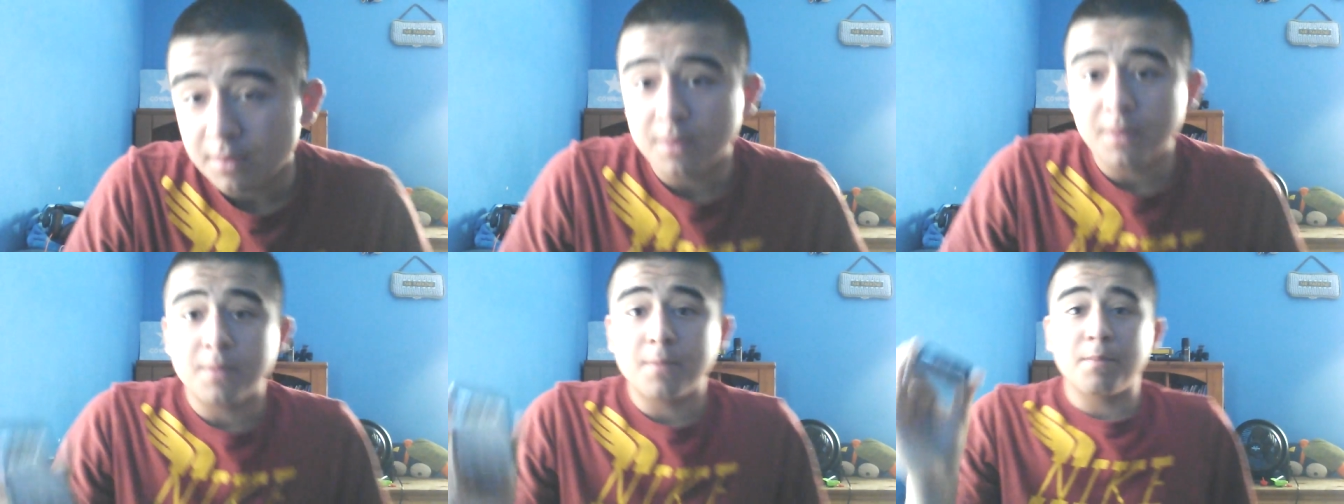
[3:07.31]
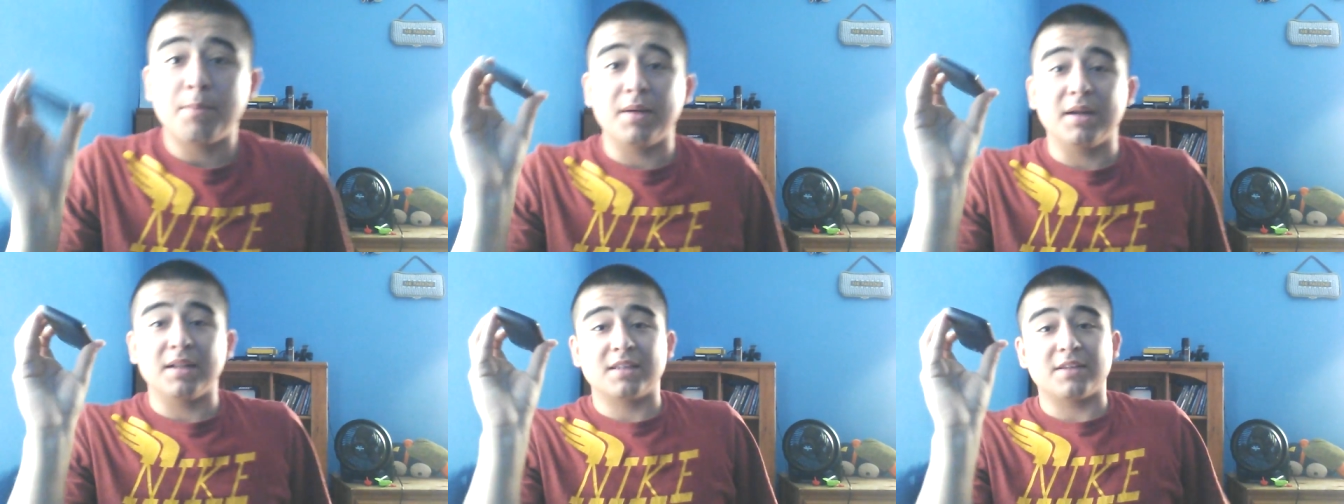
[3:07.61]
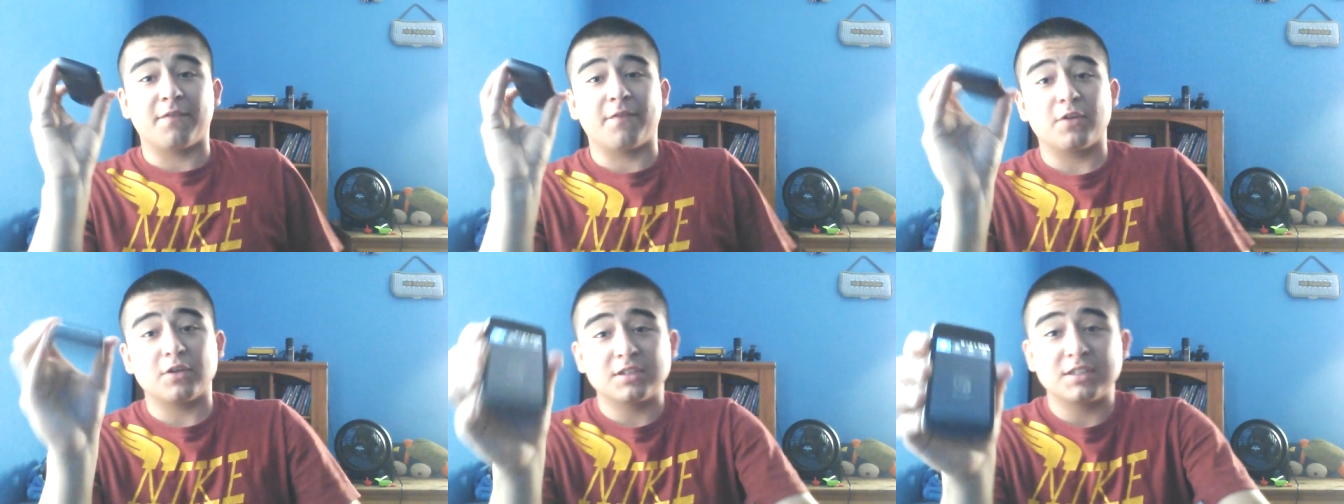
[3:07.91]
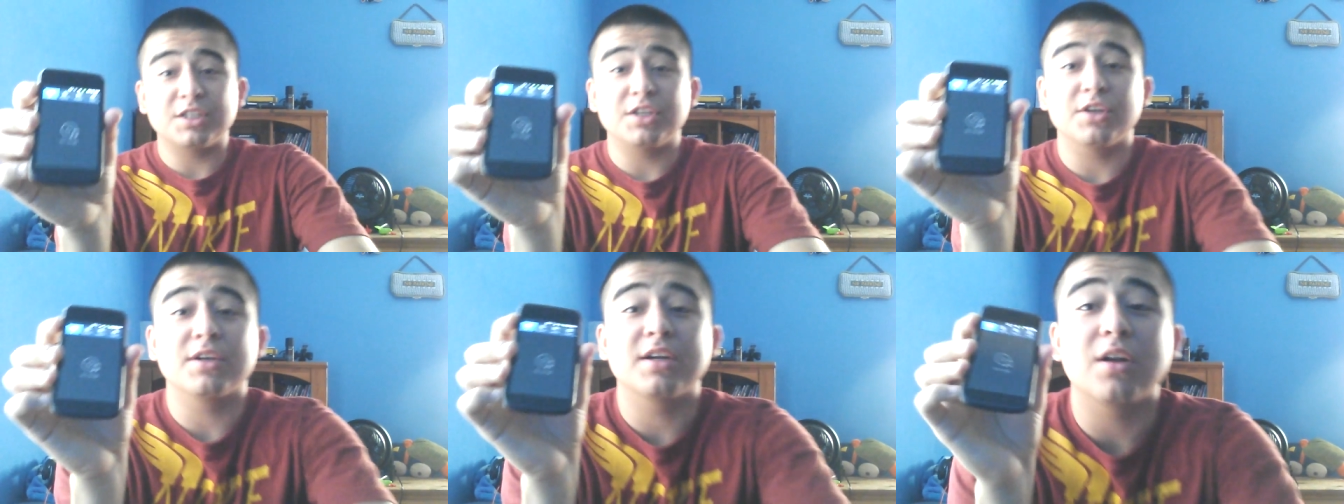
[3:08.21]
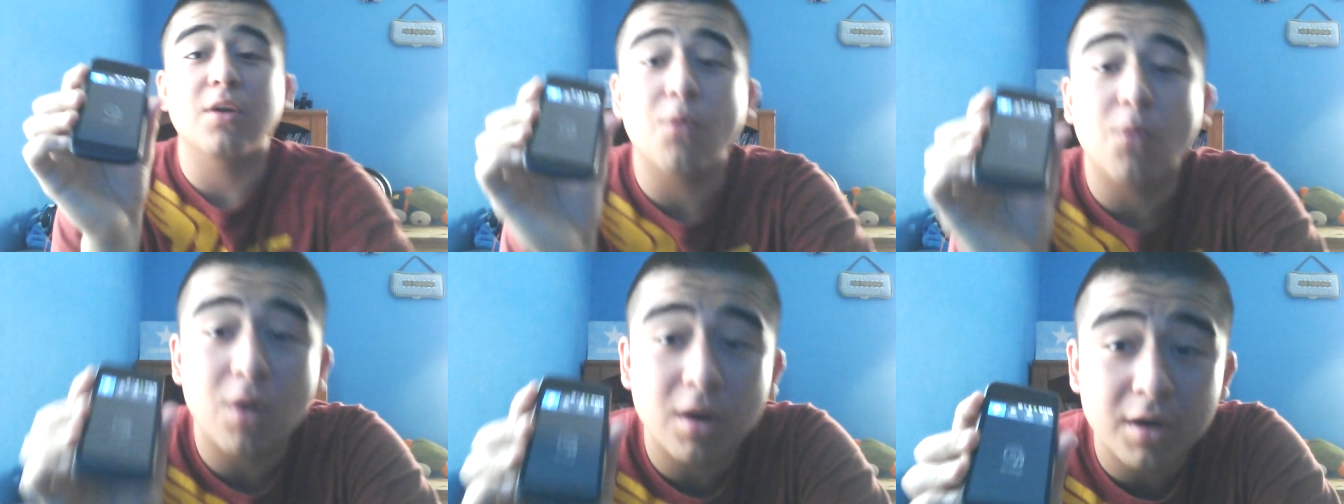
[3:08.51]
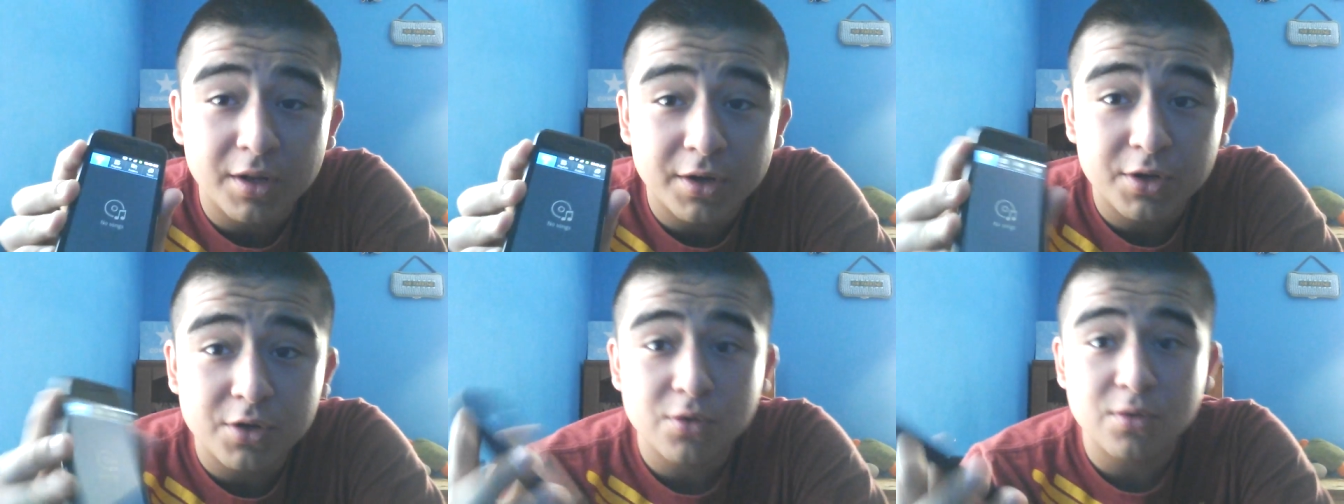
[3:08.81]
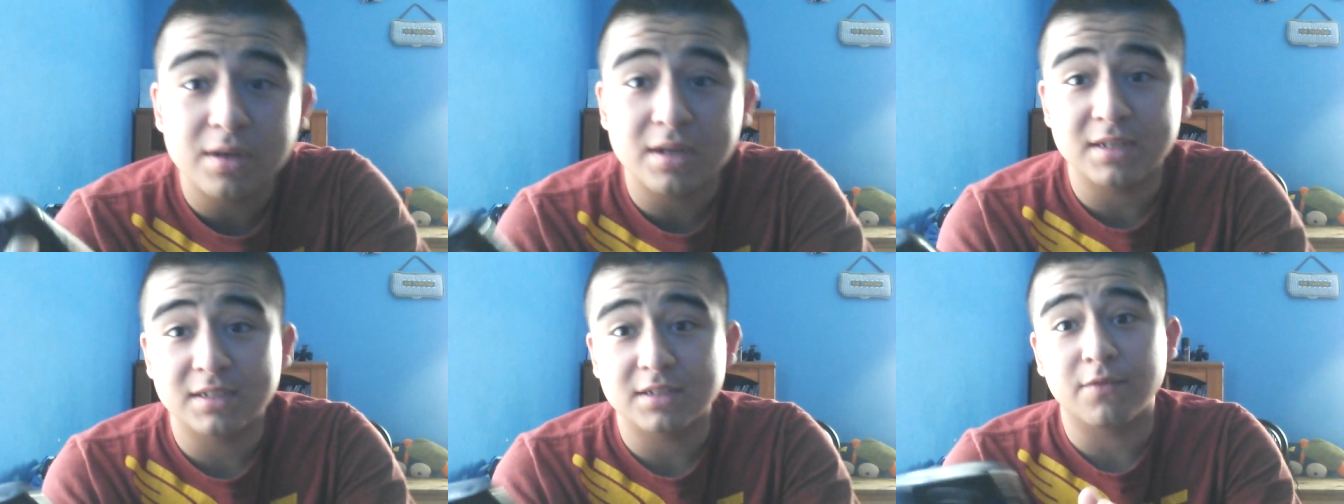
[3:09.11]
But the first thing you're going to want to do
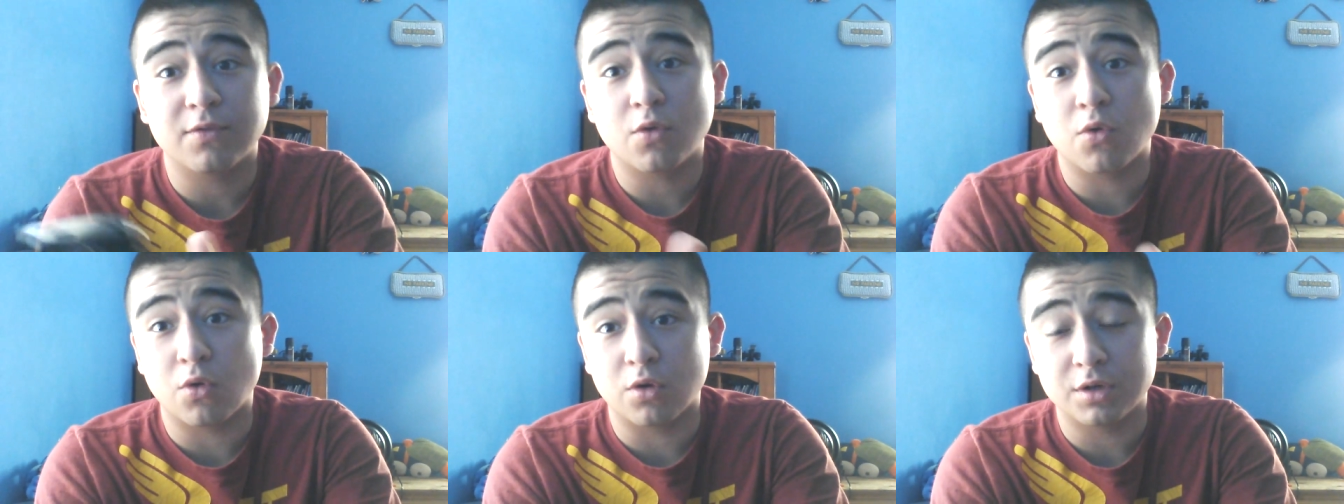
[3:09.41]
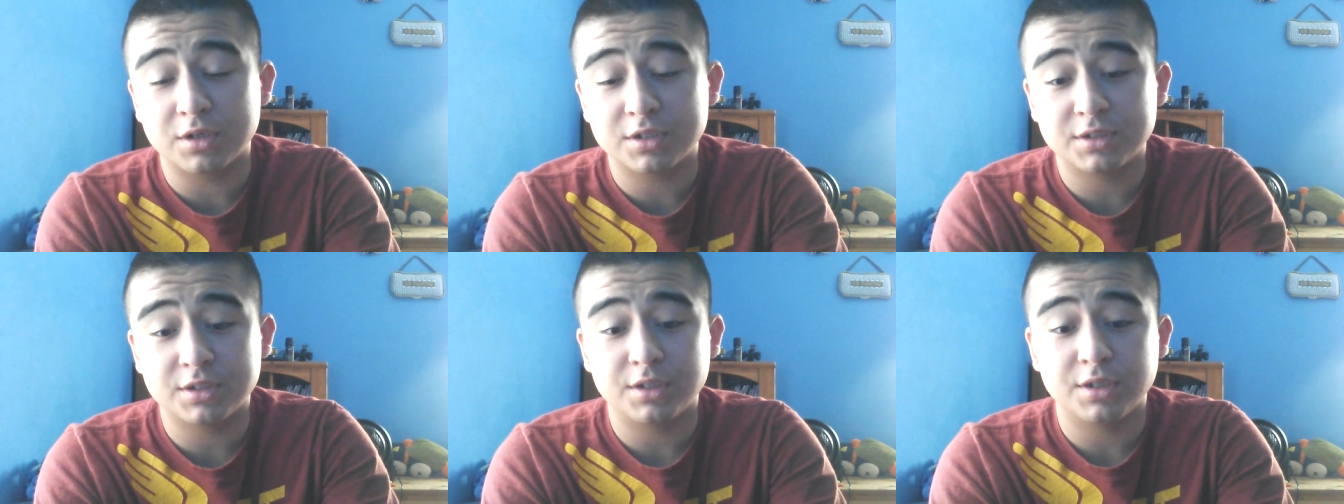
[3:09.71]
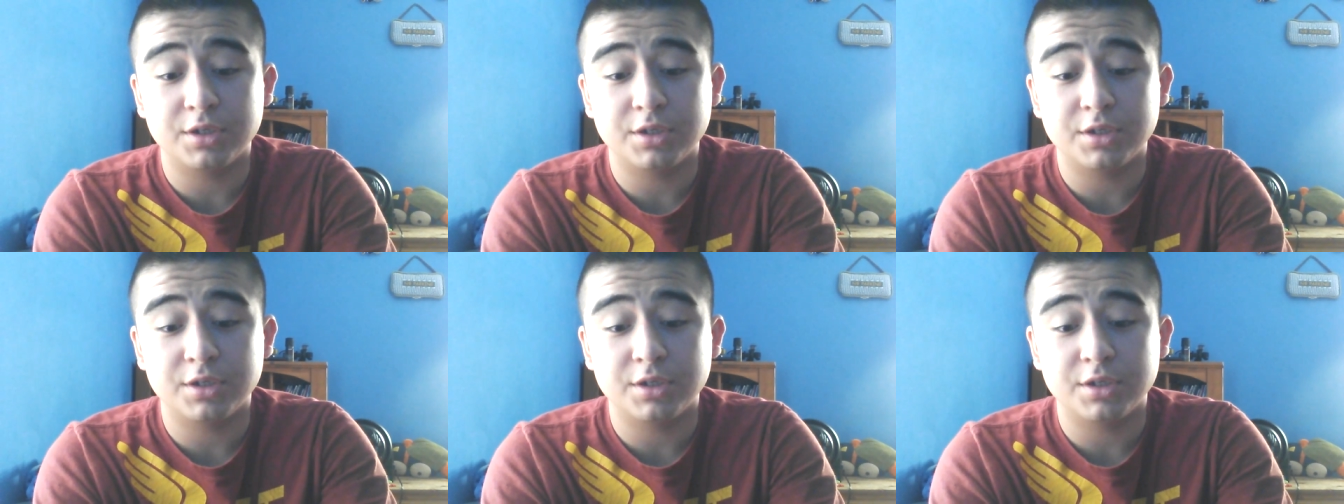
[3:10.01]
is, of course,